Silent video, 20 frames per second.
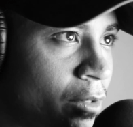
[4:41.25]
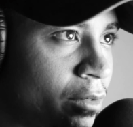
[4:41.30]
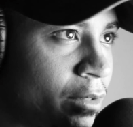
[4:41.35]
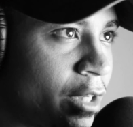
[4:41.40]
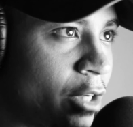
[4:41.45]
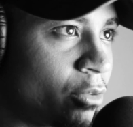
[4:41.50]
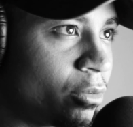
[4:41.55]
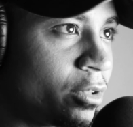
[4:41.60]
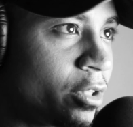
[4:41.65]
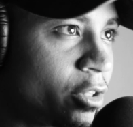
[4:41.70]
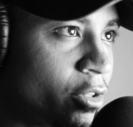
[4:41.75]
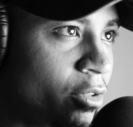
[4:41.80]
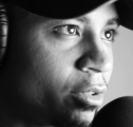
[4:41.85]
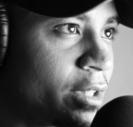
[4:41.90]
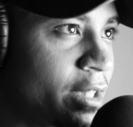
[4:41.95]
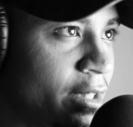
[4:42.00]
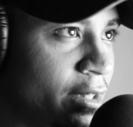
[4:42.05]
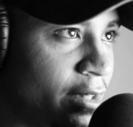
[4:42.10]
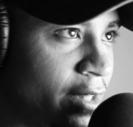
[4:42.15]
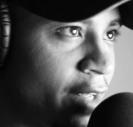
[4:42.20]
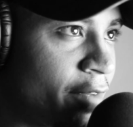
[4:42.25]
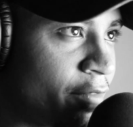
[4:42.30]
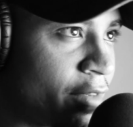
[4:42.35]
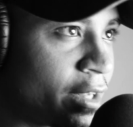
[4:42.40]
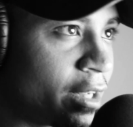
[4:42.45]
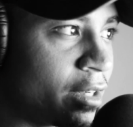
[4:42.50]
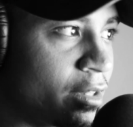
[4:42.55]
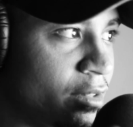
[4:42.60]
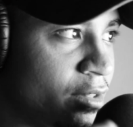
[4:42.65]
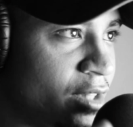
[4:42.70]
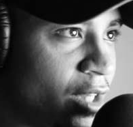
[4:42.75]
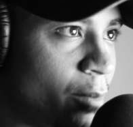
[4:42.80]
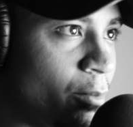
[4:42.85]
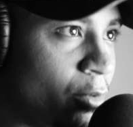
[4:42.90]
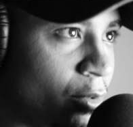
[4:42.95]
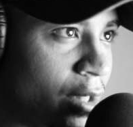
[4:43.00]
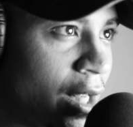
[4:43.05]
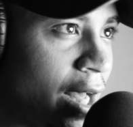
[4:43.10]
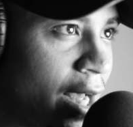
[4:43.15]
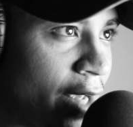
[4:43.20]
They're literally living
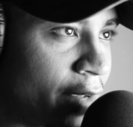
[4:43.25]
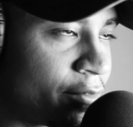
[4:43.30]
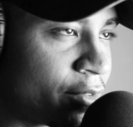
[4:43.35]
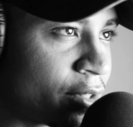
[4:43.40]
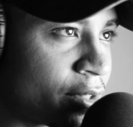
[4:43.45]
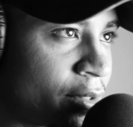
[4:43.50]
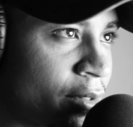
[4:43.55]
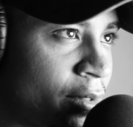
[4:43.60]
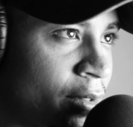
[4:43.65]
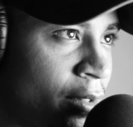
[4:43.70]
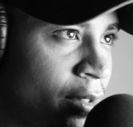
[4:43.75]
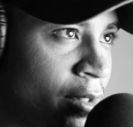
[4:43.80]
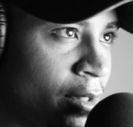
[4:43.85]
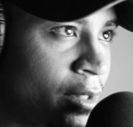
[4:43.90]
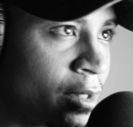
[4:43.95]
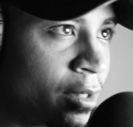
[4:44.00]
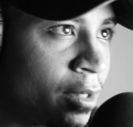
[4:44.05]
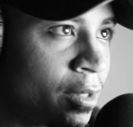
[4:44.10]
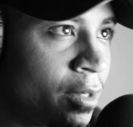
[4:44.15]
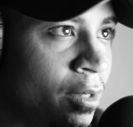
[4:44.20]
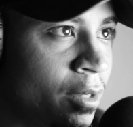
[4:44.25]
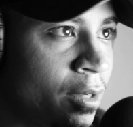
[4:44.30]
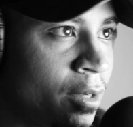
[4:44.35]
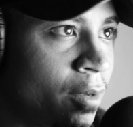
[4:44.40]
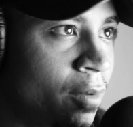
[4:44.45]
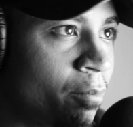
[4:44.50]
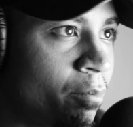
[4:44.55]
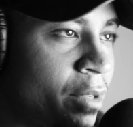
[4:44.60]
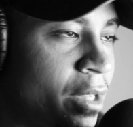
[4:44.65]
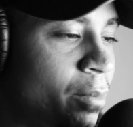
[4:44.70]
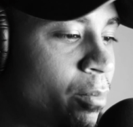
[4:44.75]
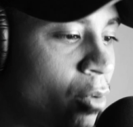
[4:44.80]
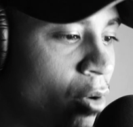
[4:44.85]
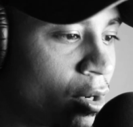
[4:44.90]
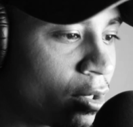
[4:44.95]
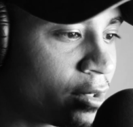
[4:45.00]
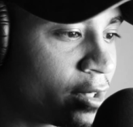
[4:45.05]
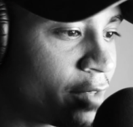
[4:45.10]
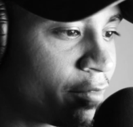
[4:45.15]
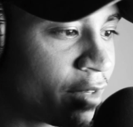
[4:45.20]
double lives. People
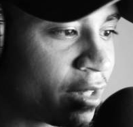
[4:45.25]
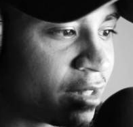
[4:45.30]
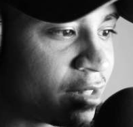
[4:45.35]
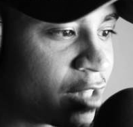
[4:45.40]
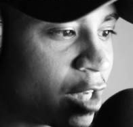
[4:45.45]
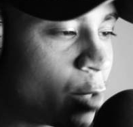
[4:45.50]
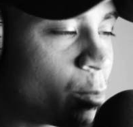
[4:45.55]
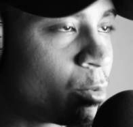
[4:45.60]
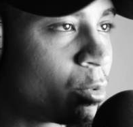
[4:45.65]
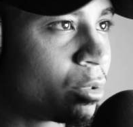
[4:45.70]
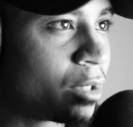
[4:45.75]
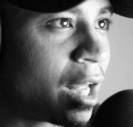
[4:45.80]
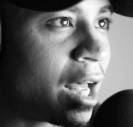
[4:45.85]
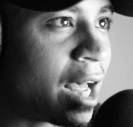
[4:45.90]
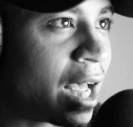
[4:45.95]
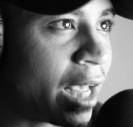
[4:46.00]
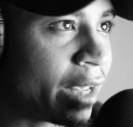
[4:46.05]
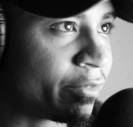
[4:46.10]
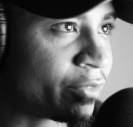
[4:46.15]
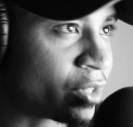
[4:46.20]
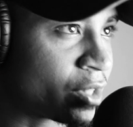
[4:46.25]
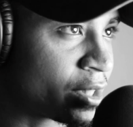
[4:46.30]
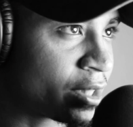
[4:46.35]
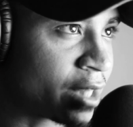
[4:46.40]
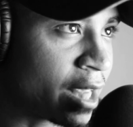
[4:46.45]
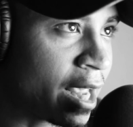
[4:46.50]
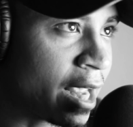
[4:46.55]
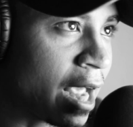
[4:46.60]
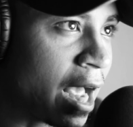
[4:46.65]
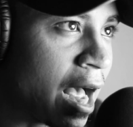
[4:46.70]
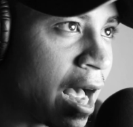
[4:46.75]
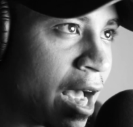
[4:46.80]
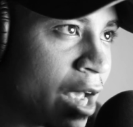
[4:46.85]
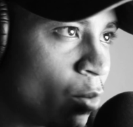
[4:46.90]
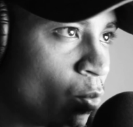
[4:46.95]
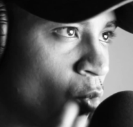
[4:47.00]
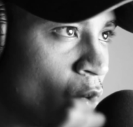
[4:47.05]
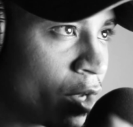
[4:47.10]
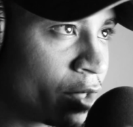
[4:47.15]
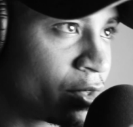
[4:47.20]
are living double lives saying, I
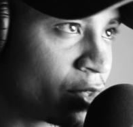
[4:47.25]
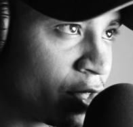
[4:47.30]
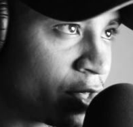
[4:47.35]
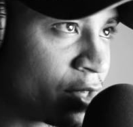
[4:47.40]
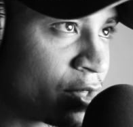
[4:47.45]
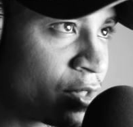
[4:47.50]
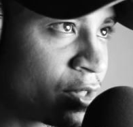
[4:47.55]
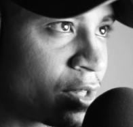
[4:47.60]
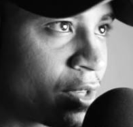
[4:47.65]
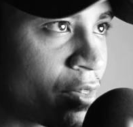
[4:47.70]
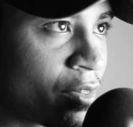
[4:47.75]
want this.